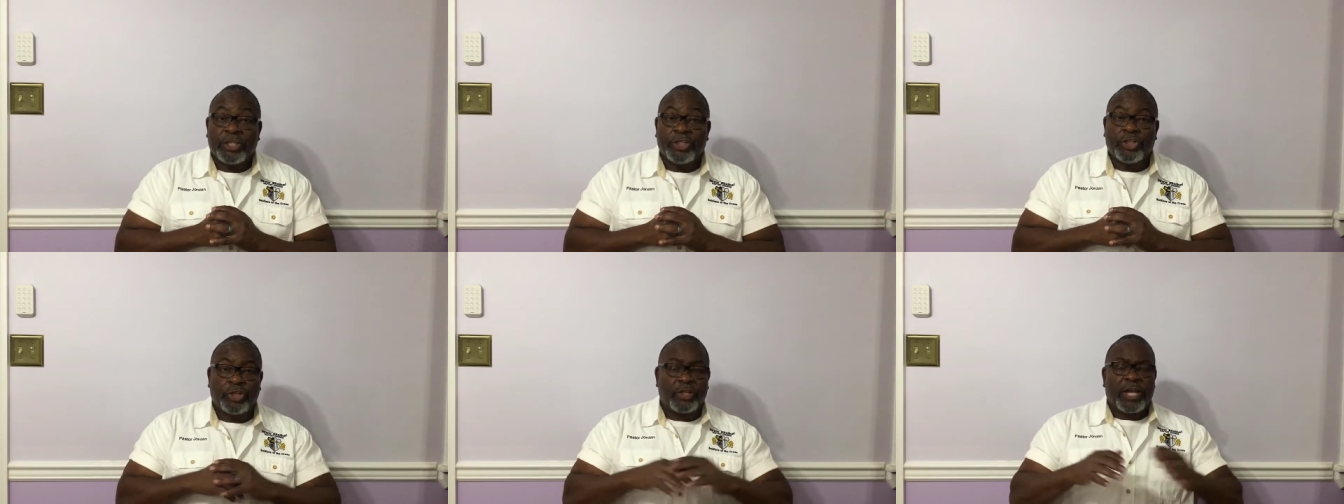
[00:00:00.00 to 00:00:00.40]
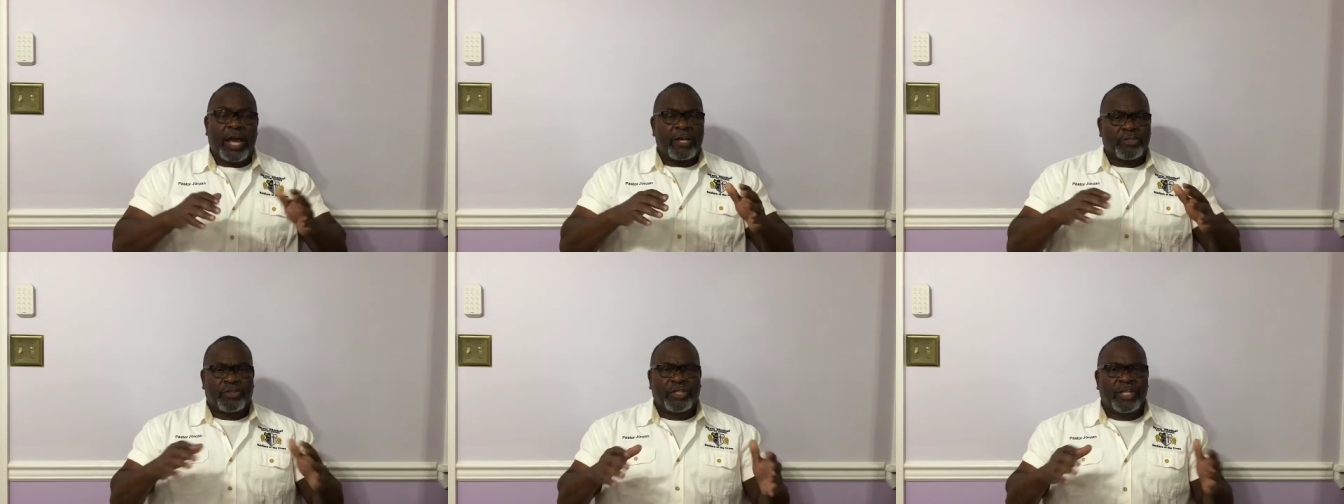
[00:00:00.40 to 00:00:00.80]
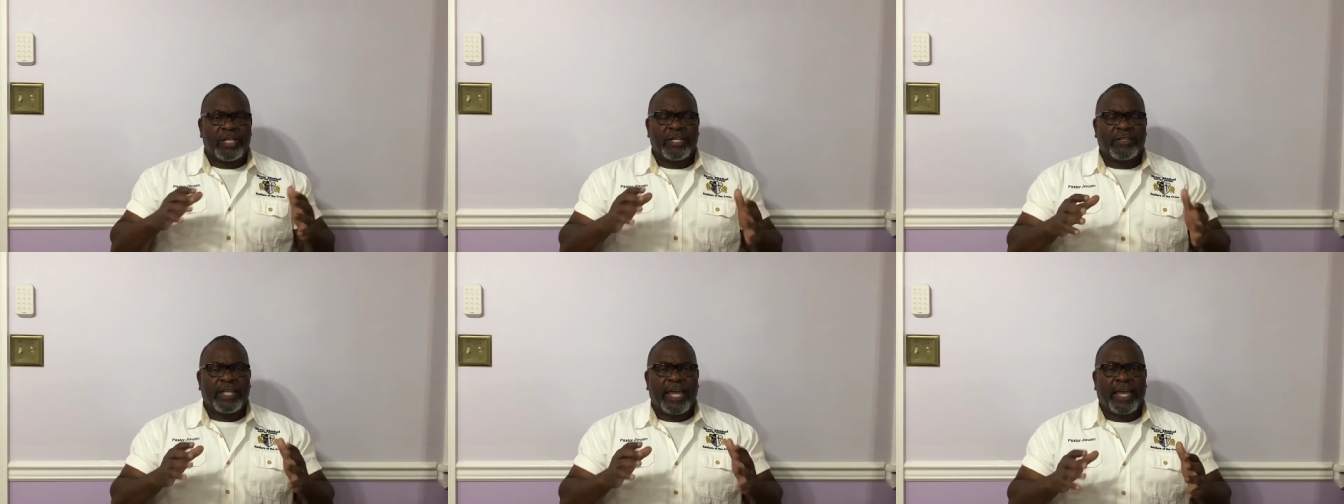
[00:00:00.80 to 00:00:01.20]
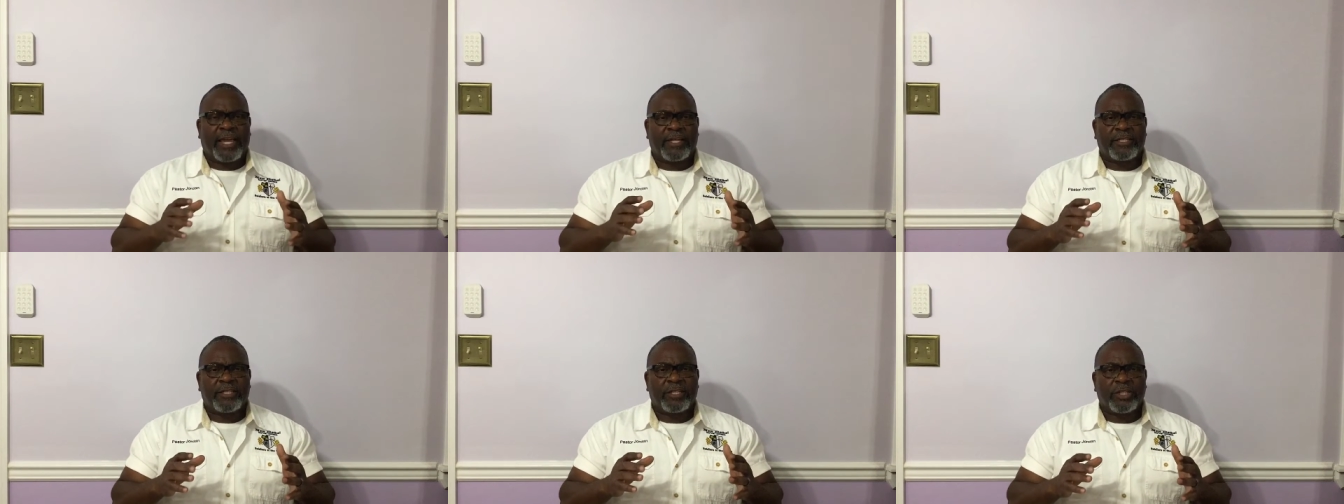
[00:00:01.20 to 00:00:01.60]
you're not seeing
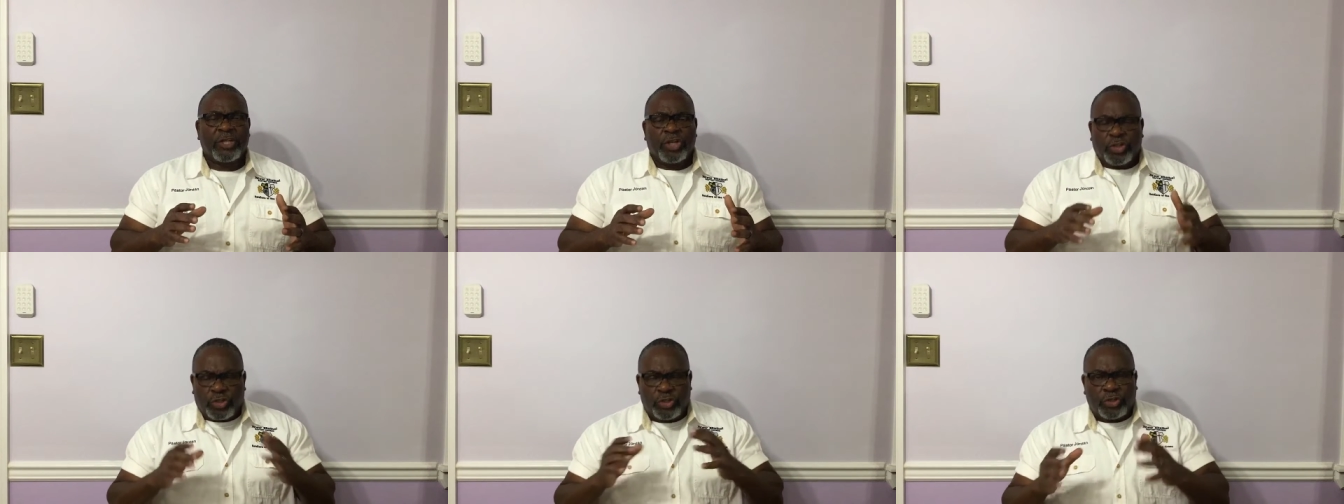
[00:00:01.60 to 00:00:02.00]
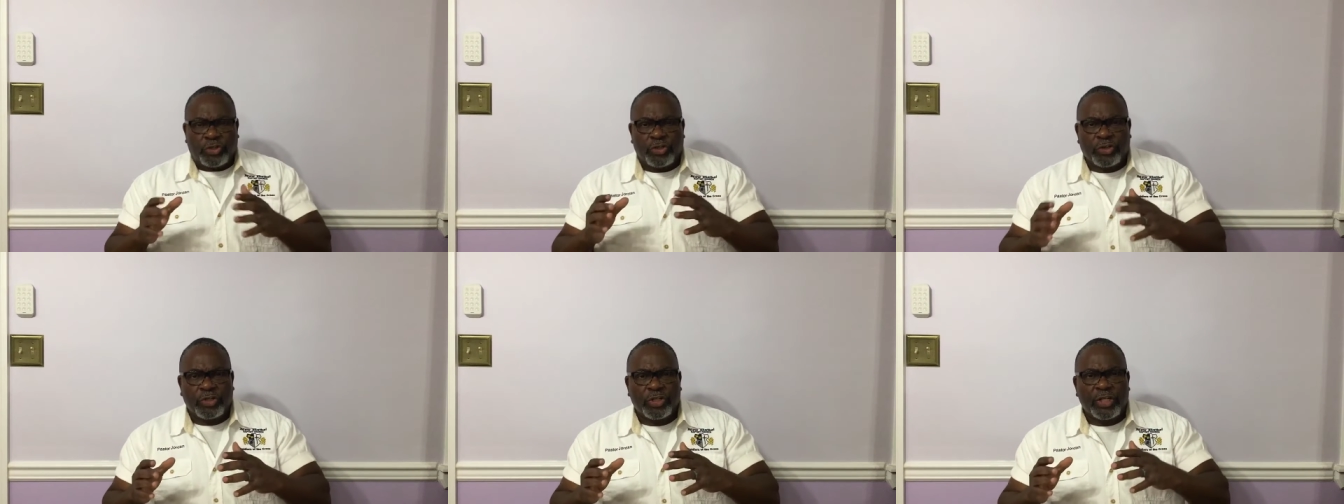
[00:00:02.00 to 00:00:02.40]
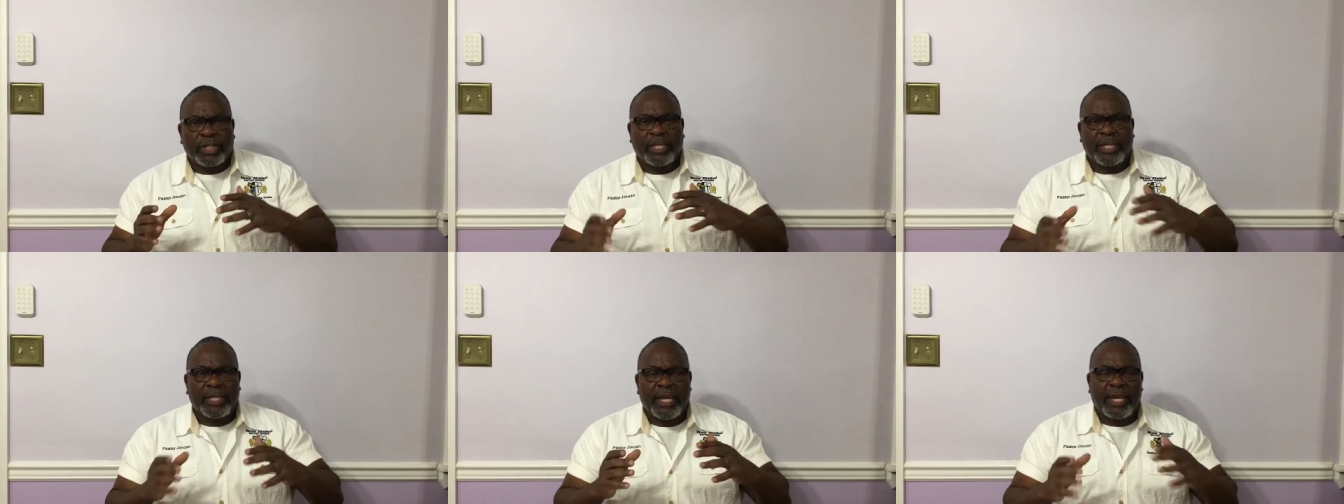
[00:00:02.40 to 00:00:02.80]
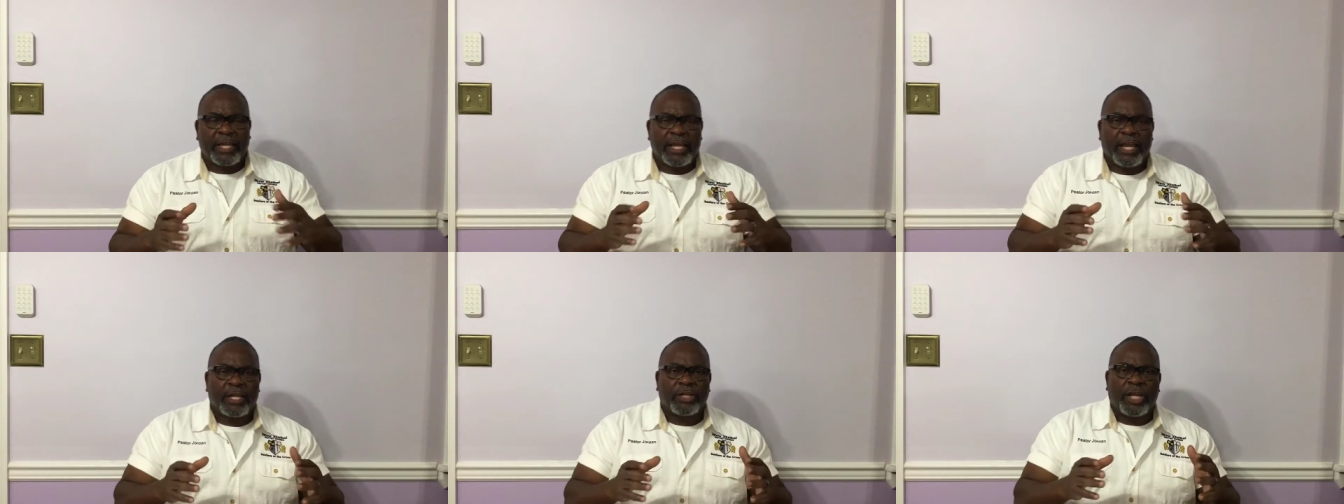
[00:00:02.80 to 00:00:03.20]
that. You're, you're looking
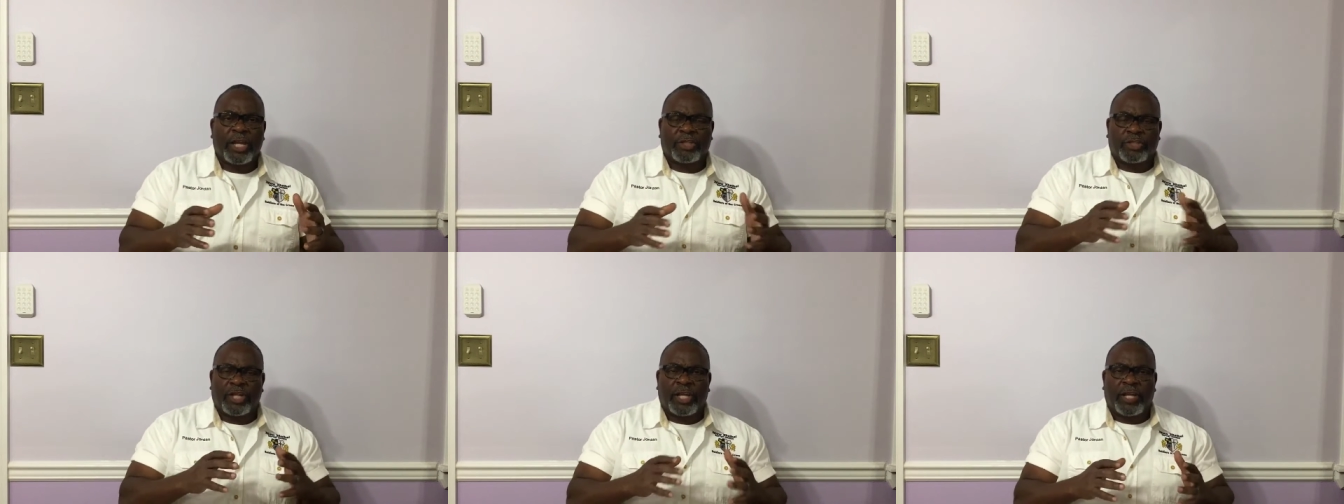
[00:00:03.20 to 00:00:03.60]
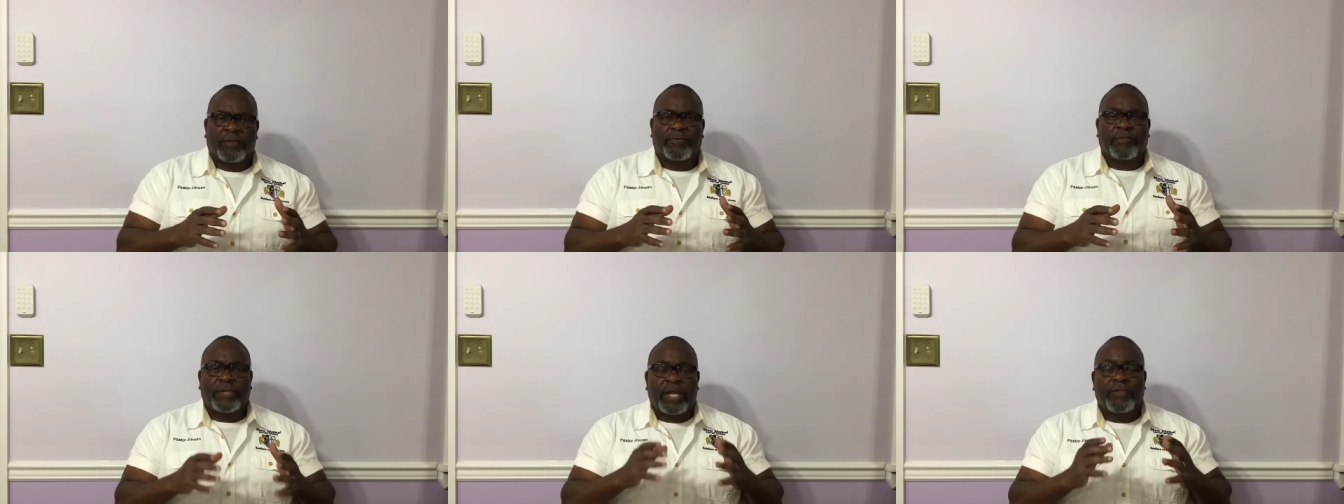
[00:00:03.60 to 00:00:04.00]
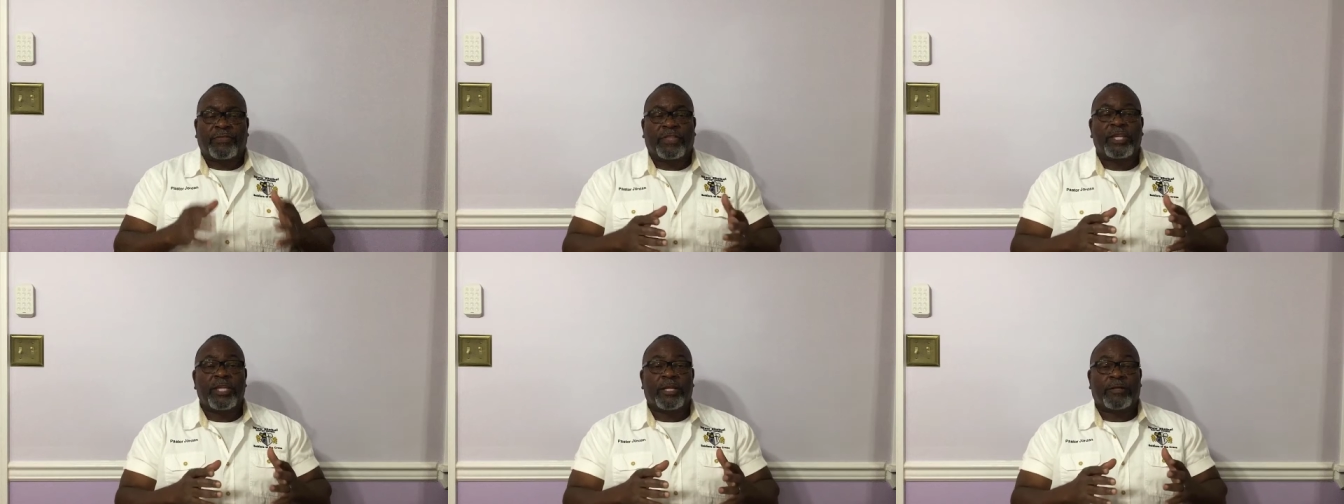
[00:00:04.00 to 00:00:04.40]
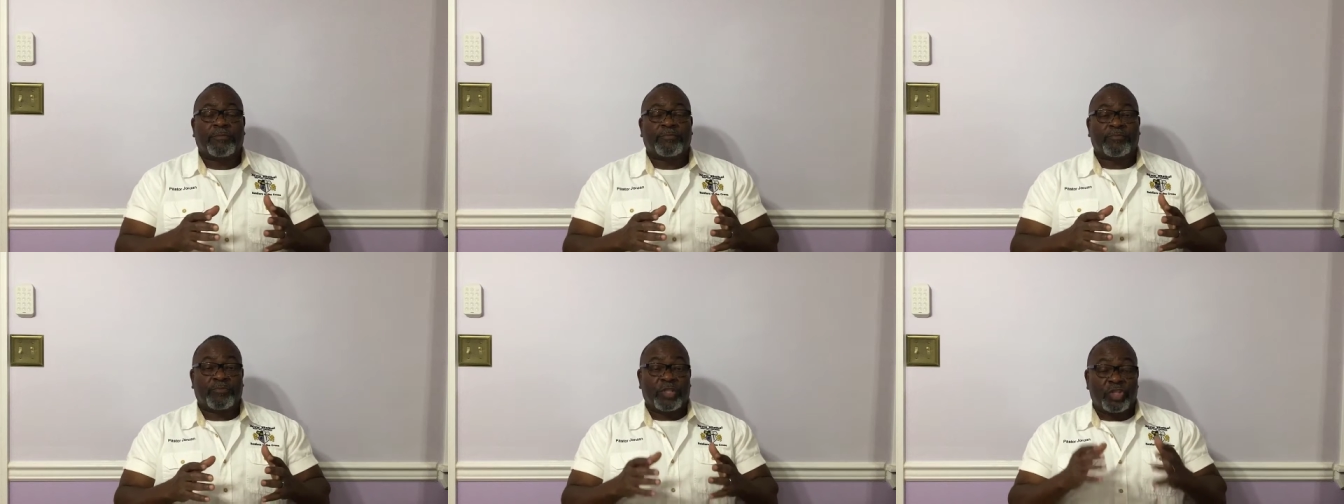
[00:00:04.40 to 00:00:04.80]
at, at, at, at, at them,